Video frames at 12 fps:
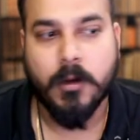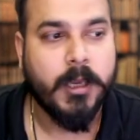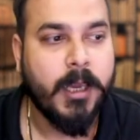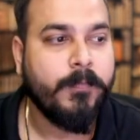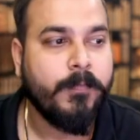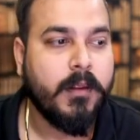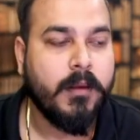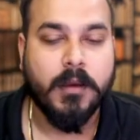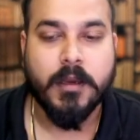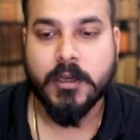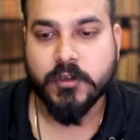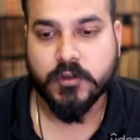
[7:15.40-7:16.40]
Okay,
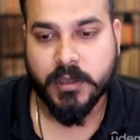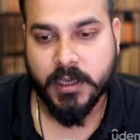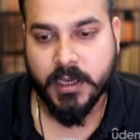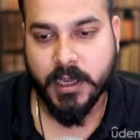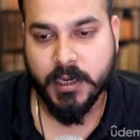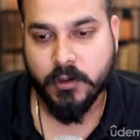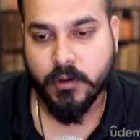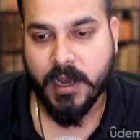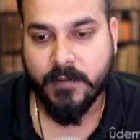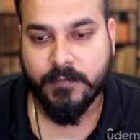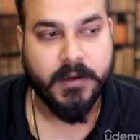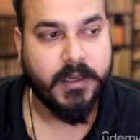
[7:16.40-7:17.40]
so here you
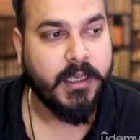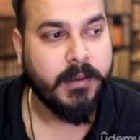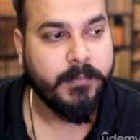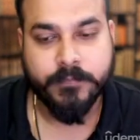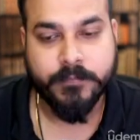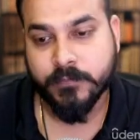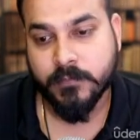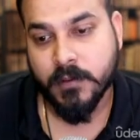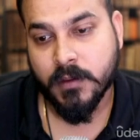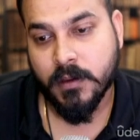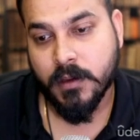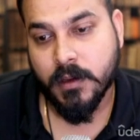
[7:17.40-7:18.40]
have t
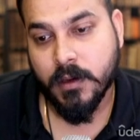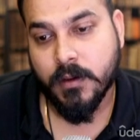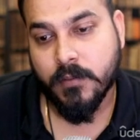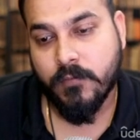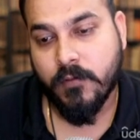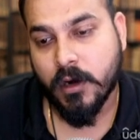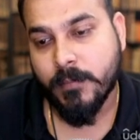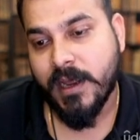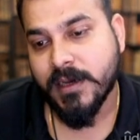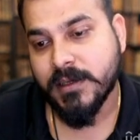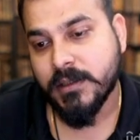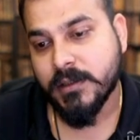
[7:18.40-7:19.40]

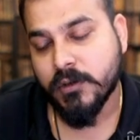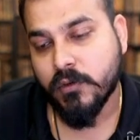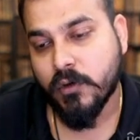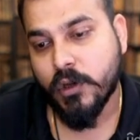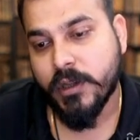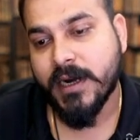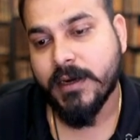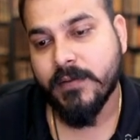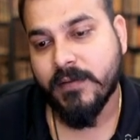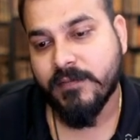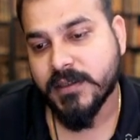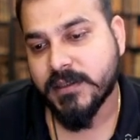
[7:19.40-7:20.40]
formula. You know that
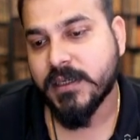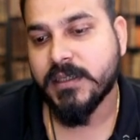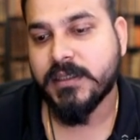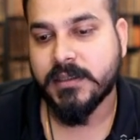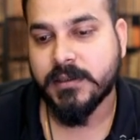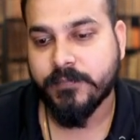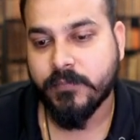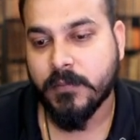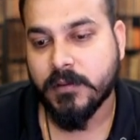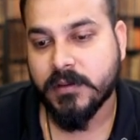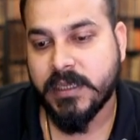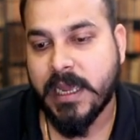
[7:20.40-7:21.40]
we have discussed
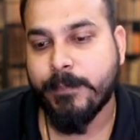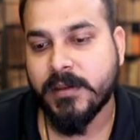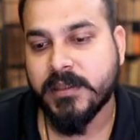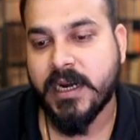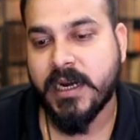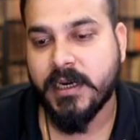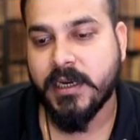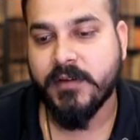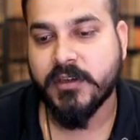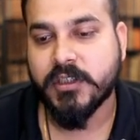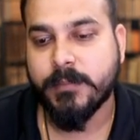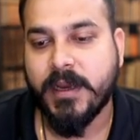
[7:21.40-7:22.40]
sample standard
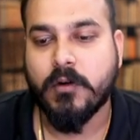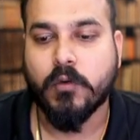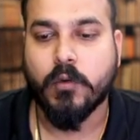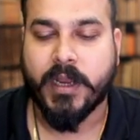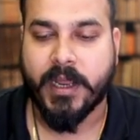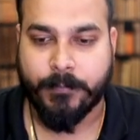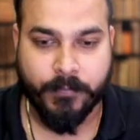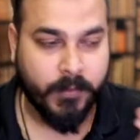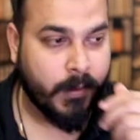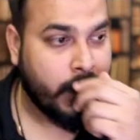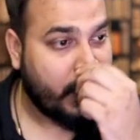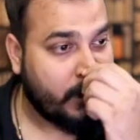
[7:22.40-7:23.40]
deviation by root n.
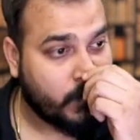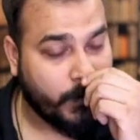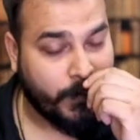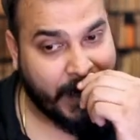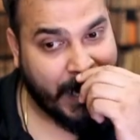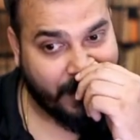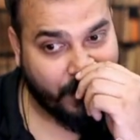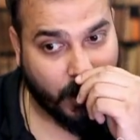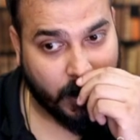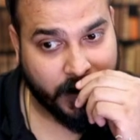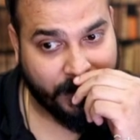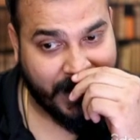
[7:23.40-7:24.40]
So we have
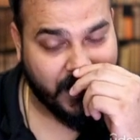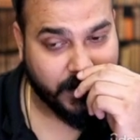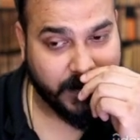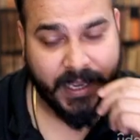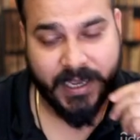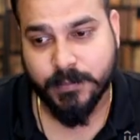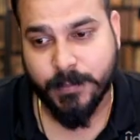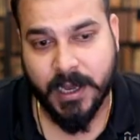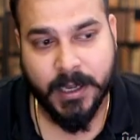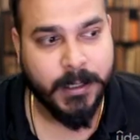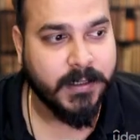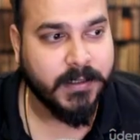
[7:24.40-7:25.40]
all the values. X
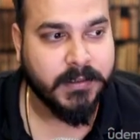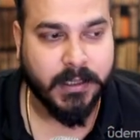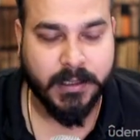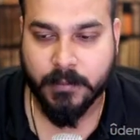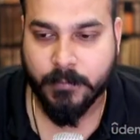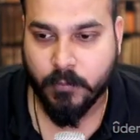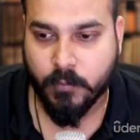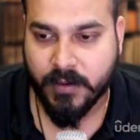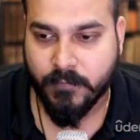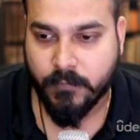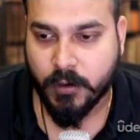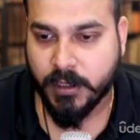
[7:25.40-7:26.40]
bar is nothing but
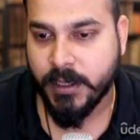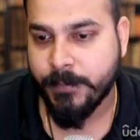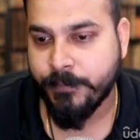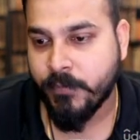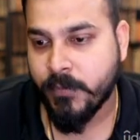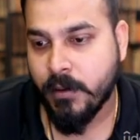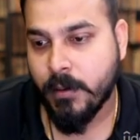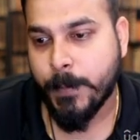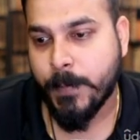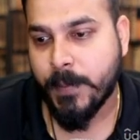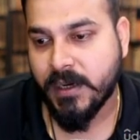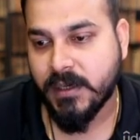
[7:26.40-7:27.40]
140
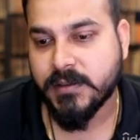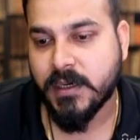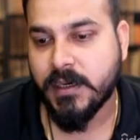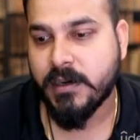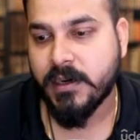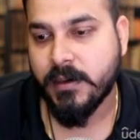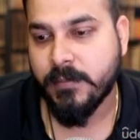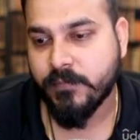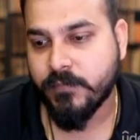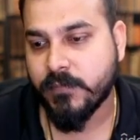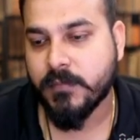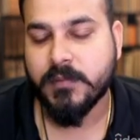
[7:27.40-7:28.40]
minus 100.
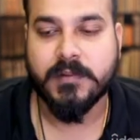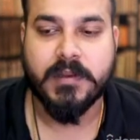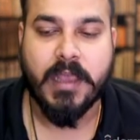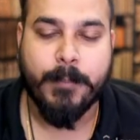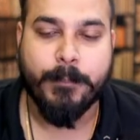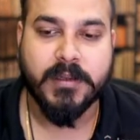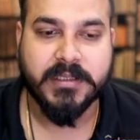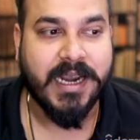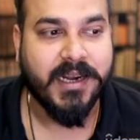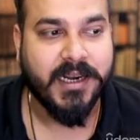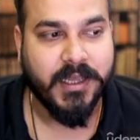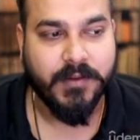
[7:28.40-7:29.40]
Sample
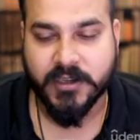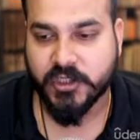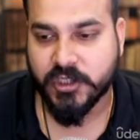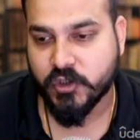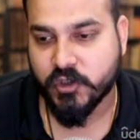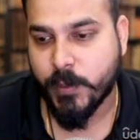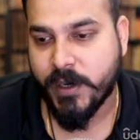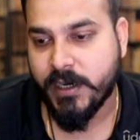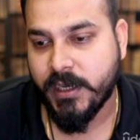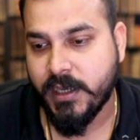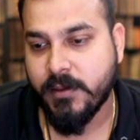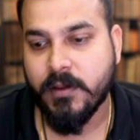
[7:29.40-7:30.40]
standard deviation is
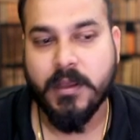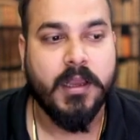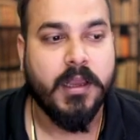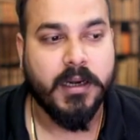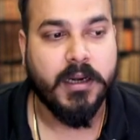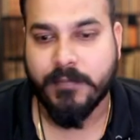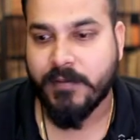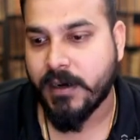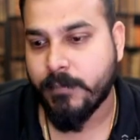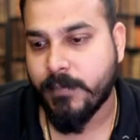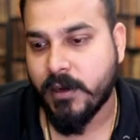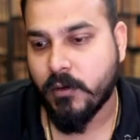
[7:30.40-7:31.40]
20
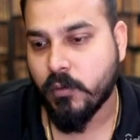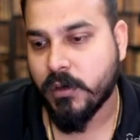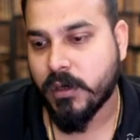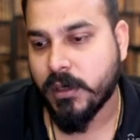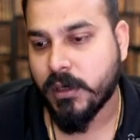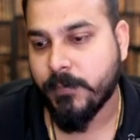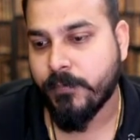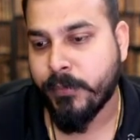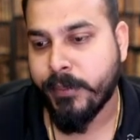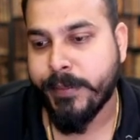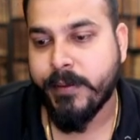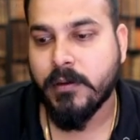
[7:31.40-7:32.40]
divided by root 30.
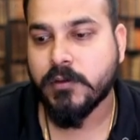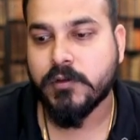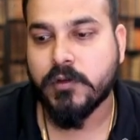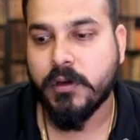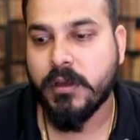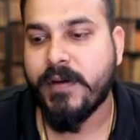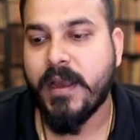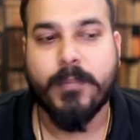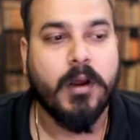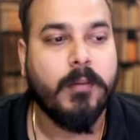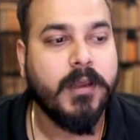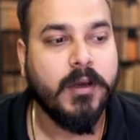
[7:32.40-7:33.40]
So if I
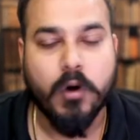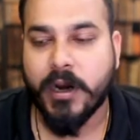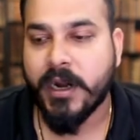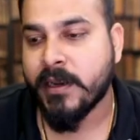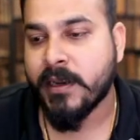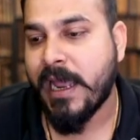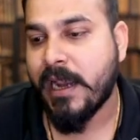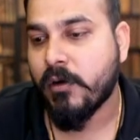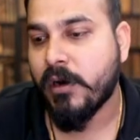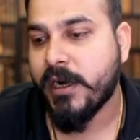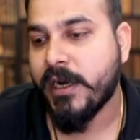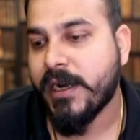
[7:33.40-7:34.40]
probably go ahead and
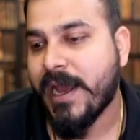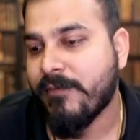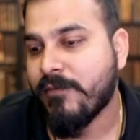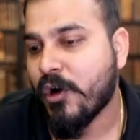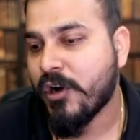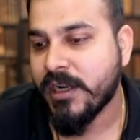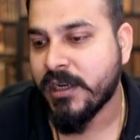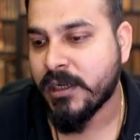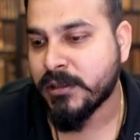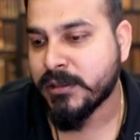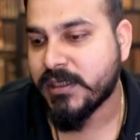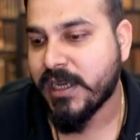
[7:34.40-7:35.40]
calculate it, I have already
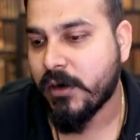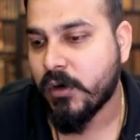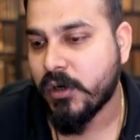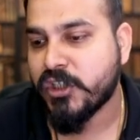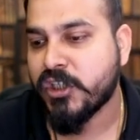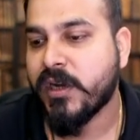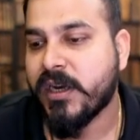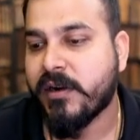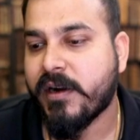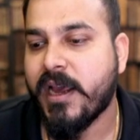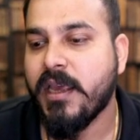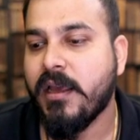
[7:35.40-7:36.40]
done this calculation. You can
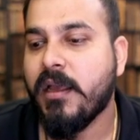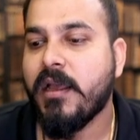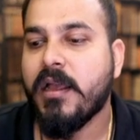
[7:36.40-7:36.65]
try.